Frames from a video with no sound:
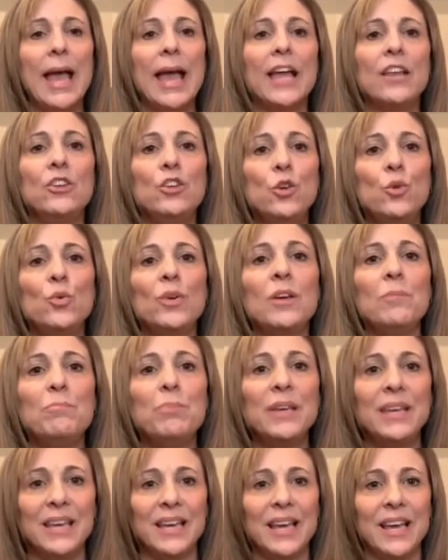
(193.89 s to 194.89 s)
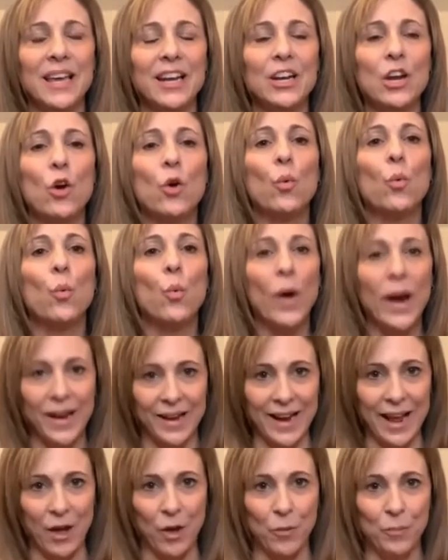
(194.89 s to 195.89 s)
and you can begin
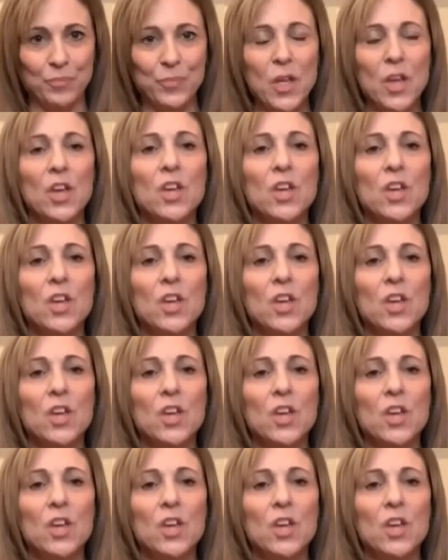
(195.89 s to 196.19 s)
right now.